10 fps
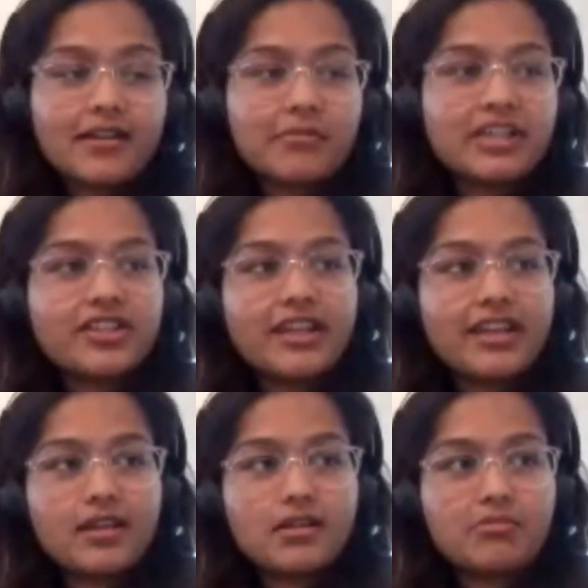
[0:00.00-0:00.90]
third major
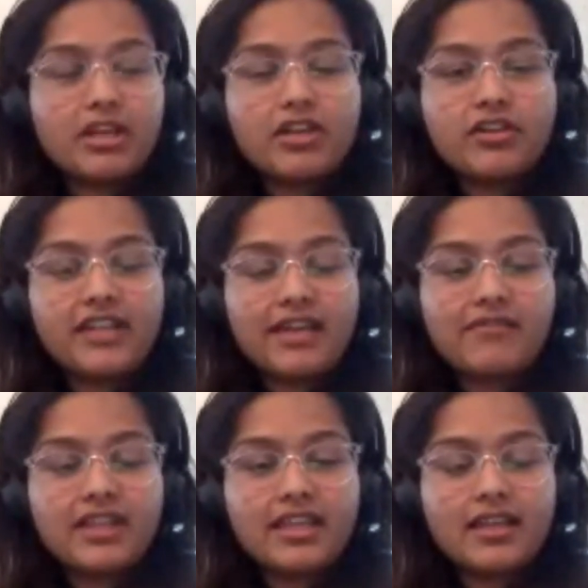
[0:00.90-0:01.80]
thing is, because
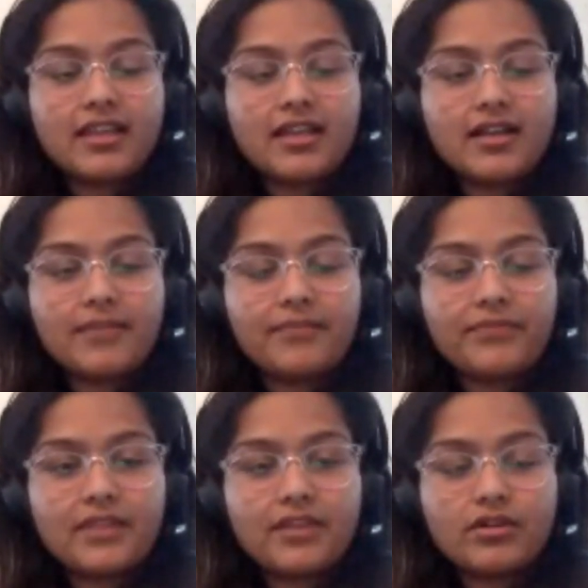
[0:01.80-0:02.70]
everything
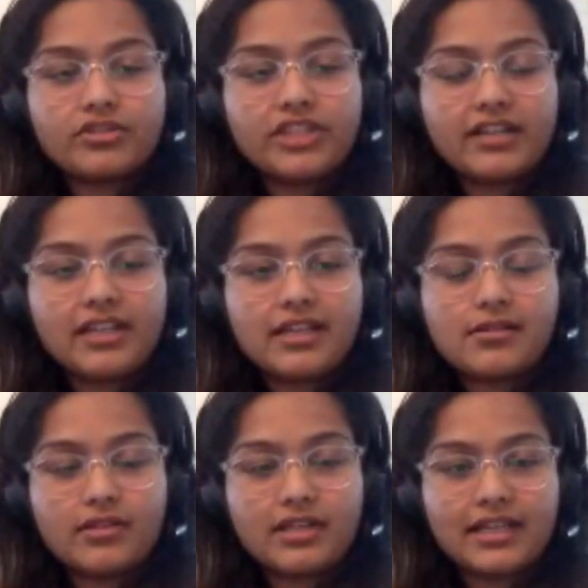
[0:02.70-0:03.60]
generally
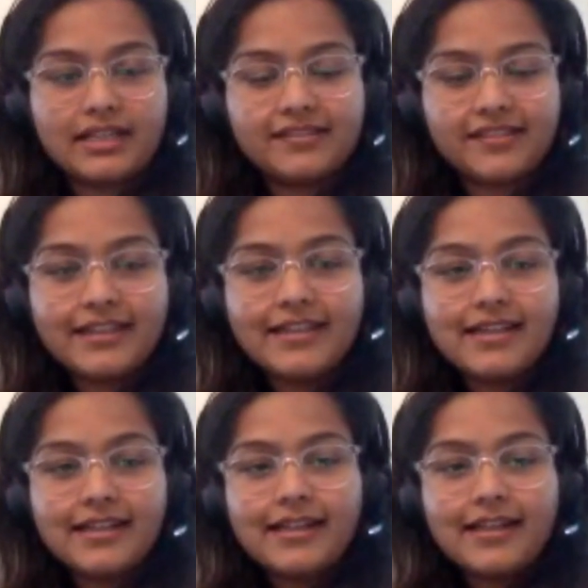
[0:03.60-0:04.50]
is on the client side,
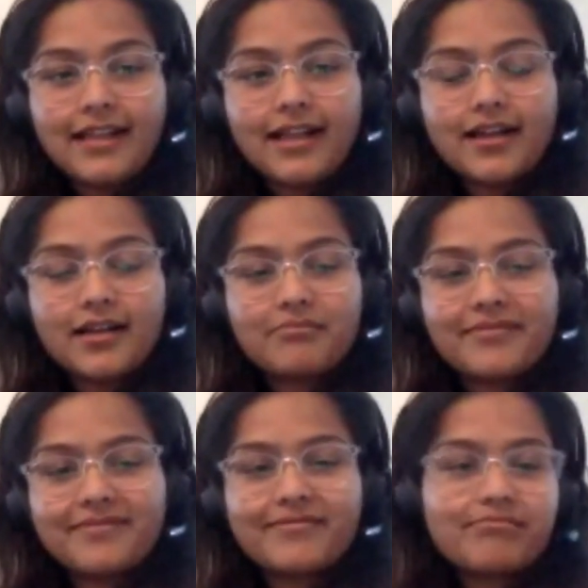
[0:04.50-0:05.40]
um,
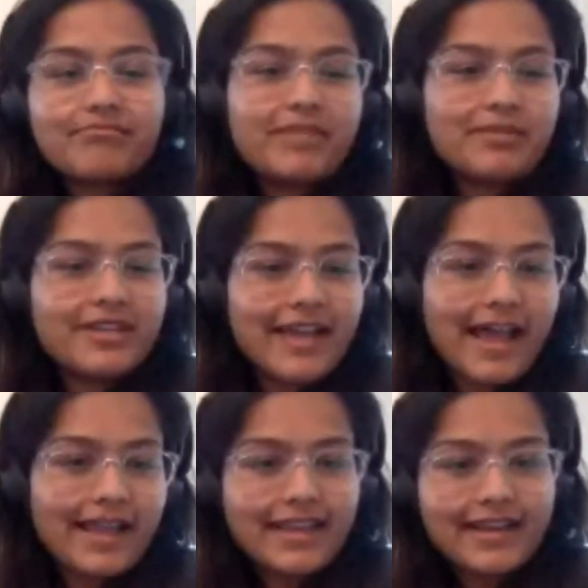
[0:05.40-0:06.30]
people can
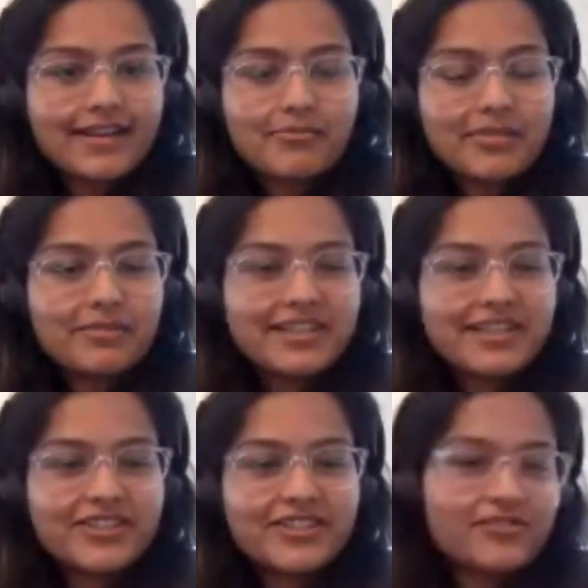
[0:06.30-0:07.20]
hack it. People
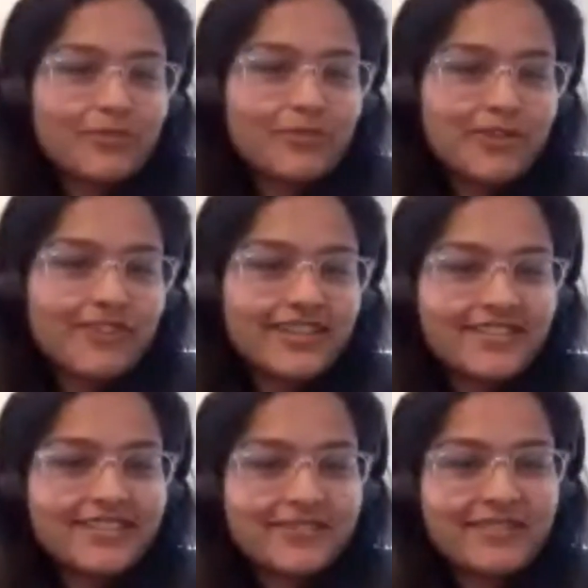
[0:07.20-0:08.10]
can just modify
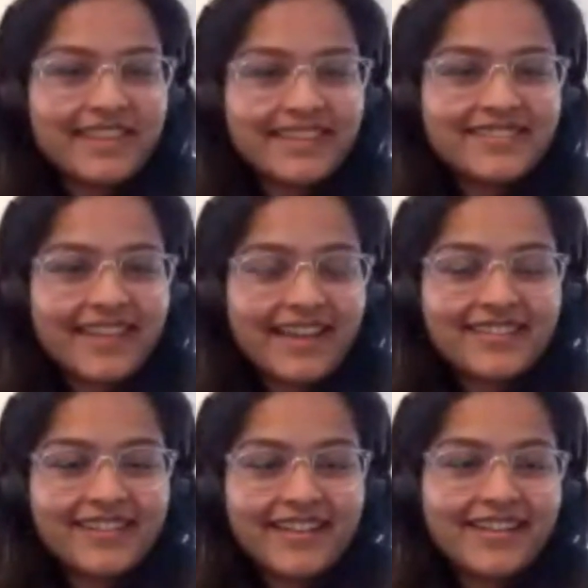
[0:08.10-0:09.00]
some things and
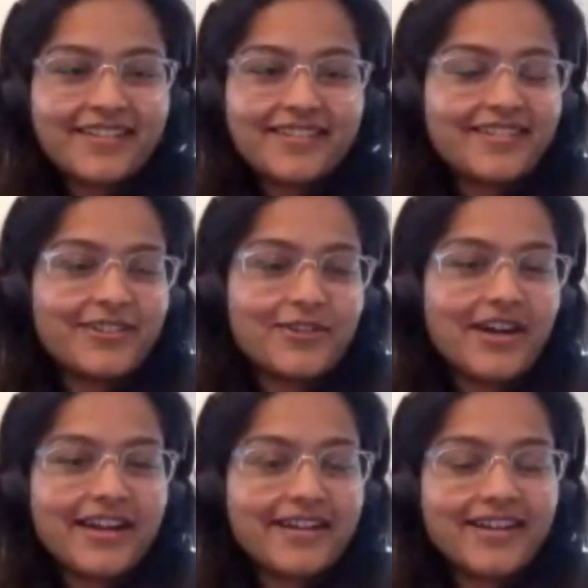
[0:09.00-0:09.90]
say,
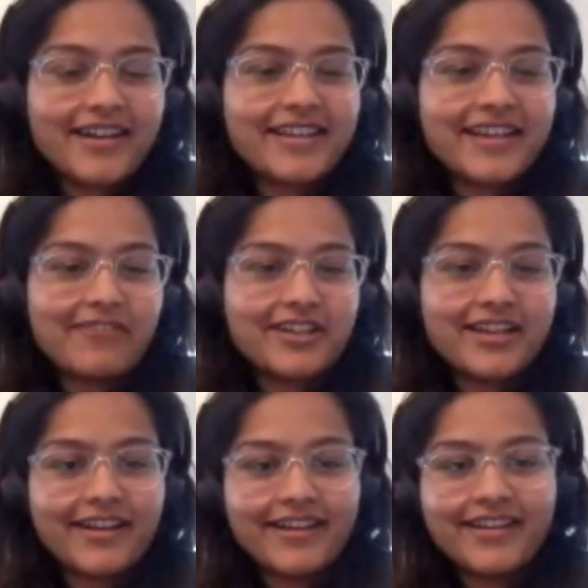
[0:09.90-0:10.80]
I can never
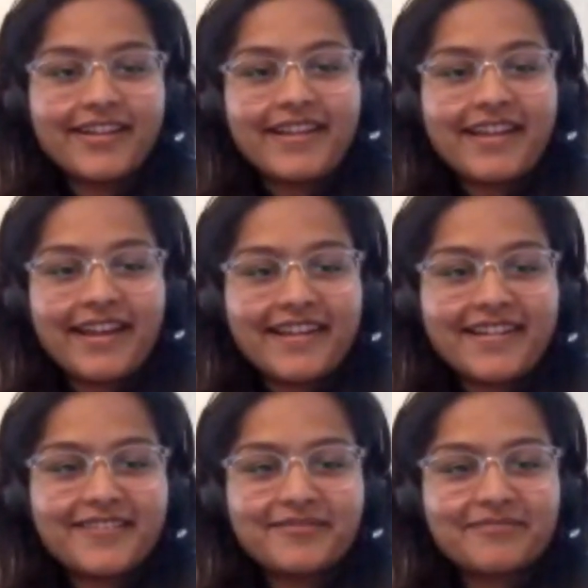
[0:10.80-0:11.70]
die,
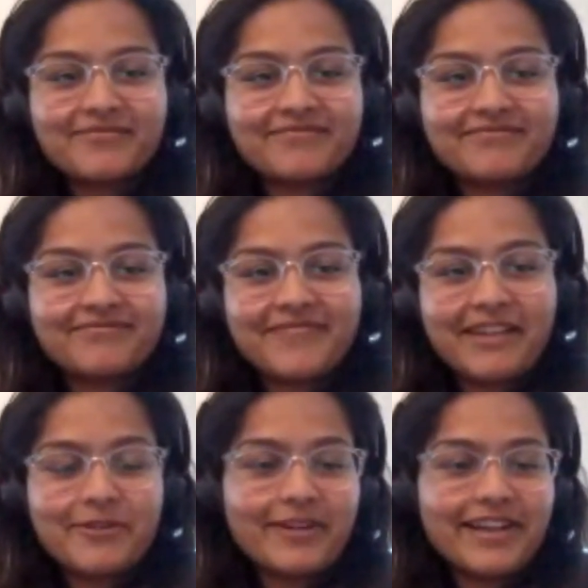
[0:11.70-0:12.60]
and
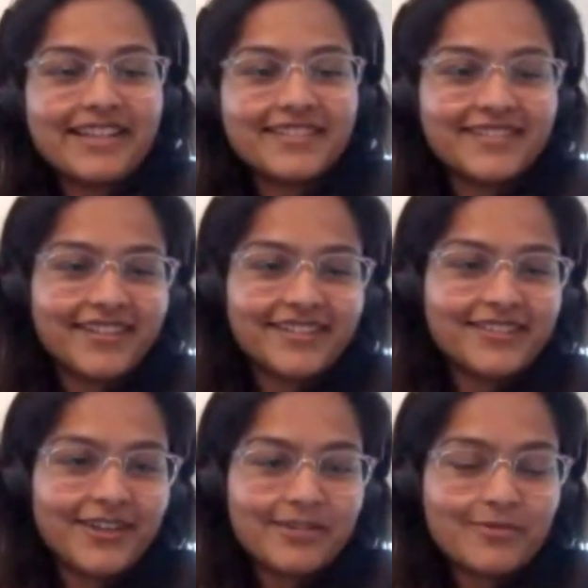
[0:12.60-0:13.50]
everyone else does, so
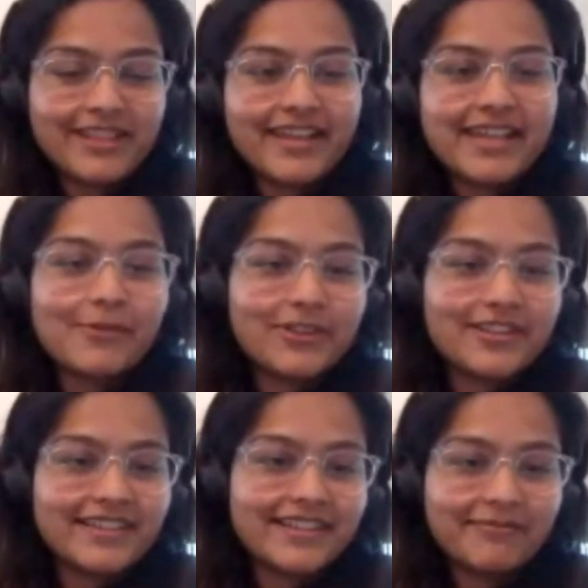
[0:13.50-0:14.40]
I win the game all the time,